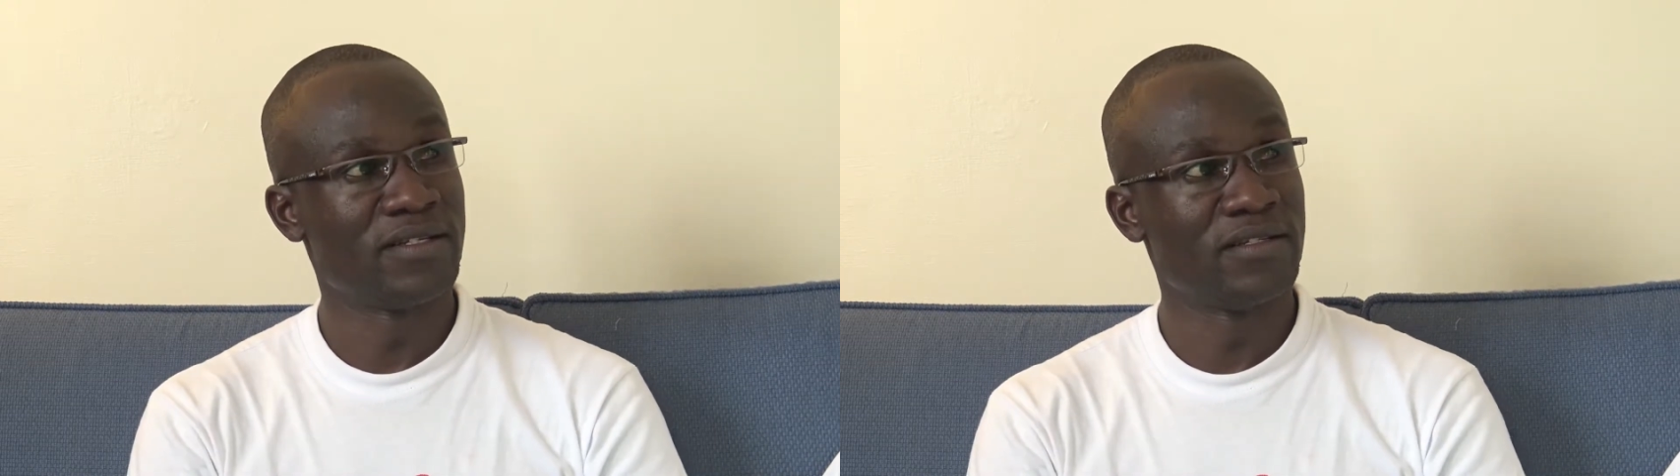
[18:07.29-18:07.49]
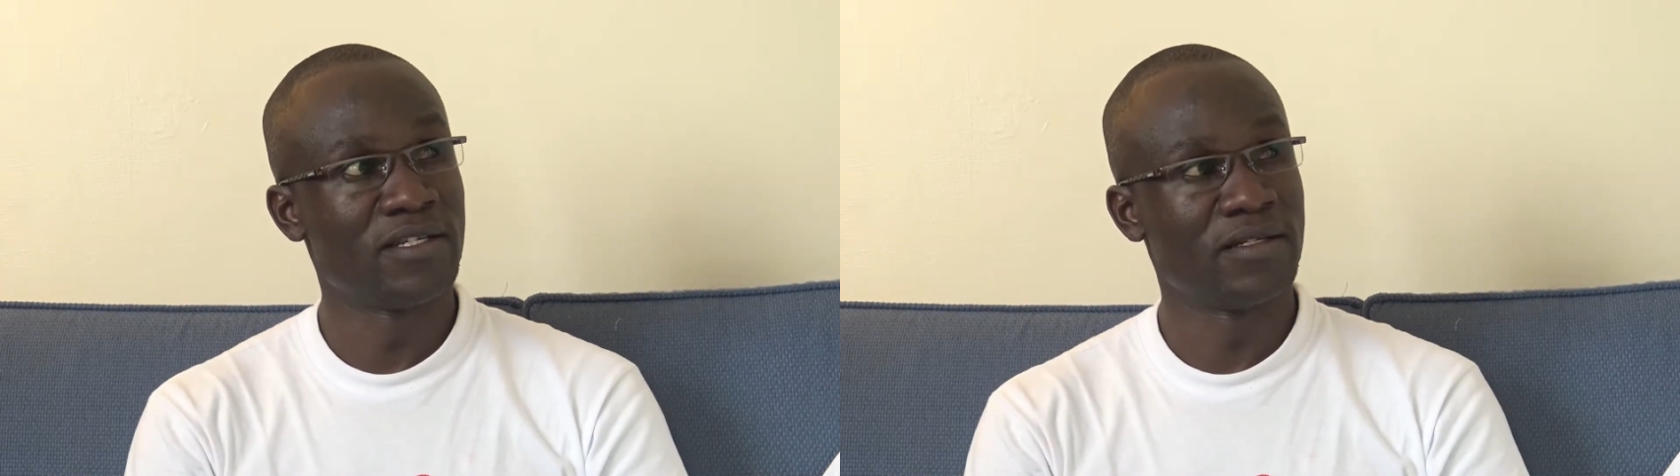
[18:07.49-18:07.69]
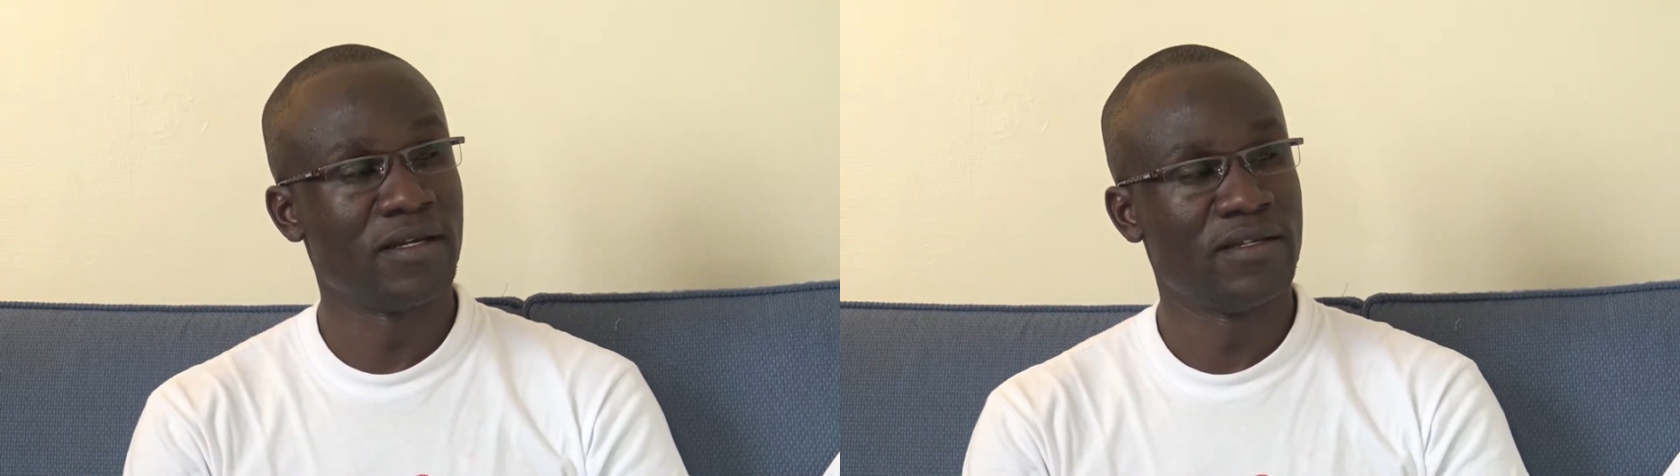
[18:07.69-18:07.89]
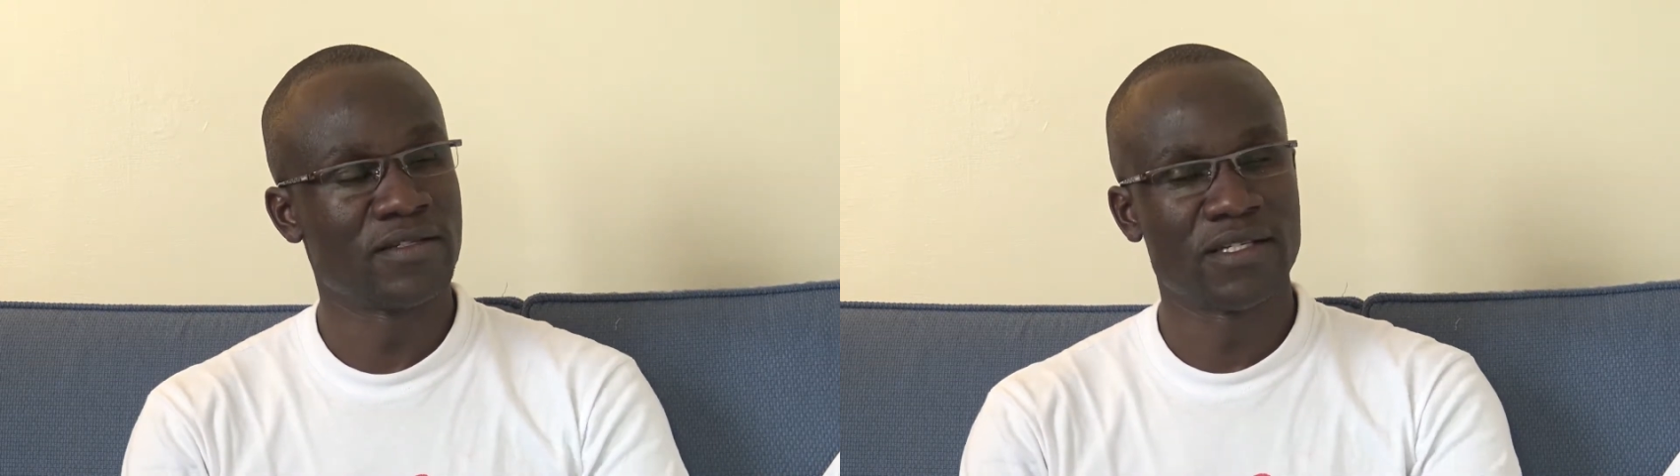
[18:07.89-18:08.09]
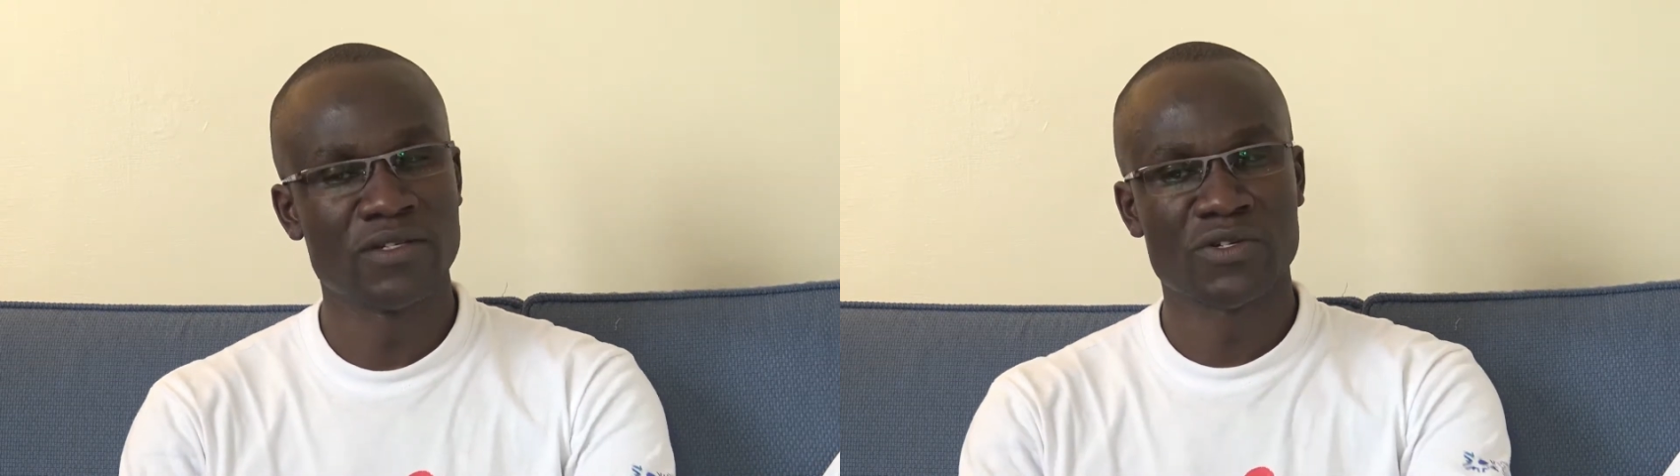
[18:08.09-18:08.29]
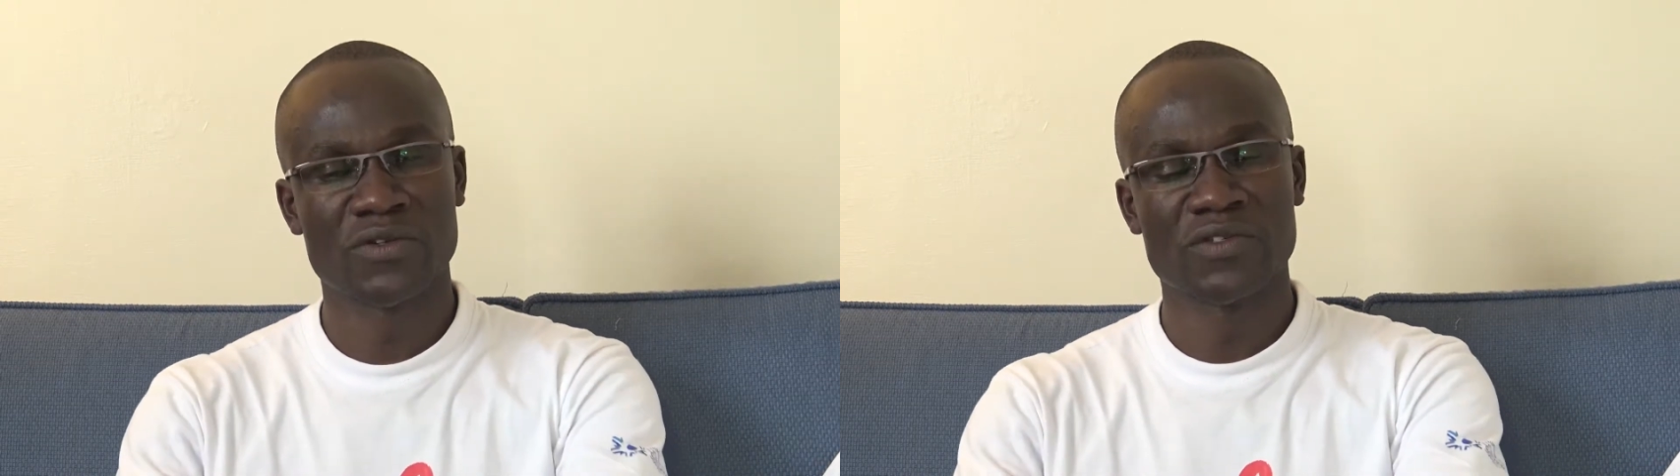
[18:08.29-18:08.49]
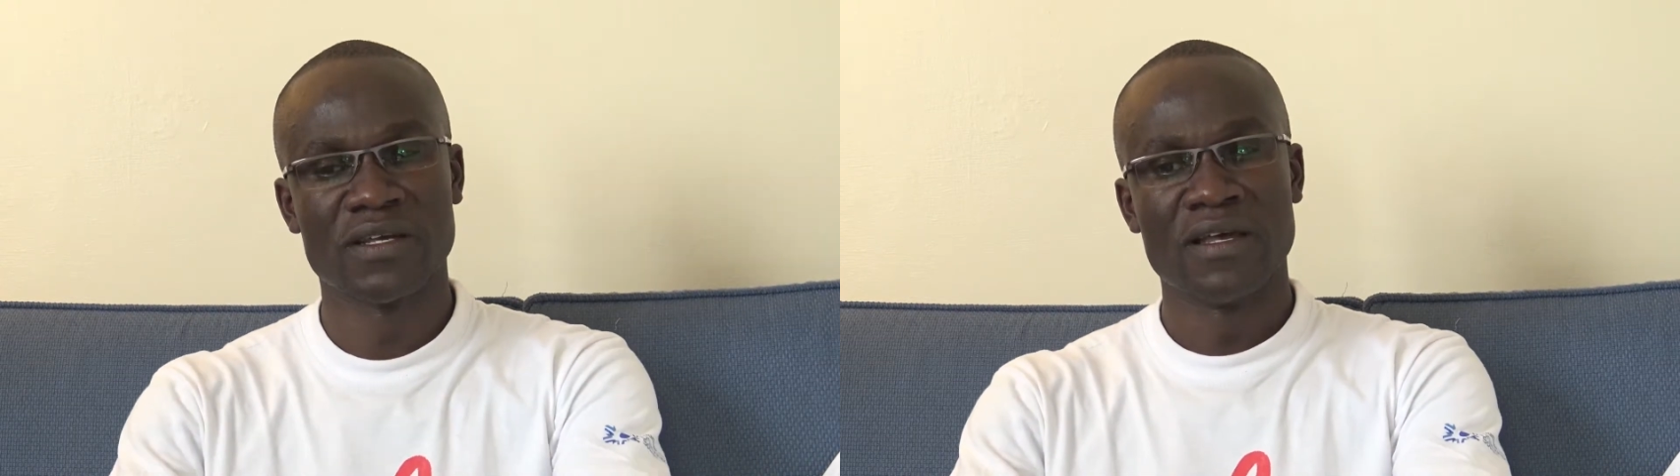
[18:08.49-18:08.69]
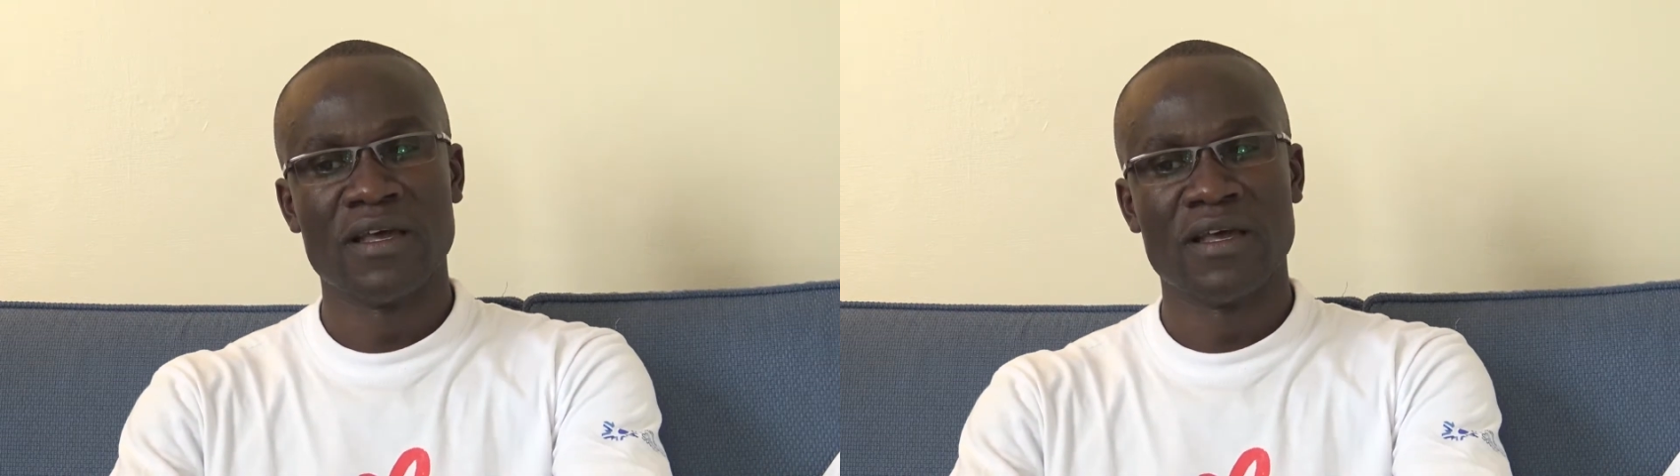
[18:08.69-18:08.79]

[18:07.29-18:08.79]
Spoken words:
institutions,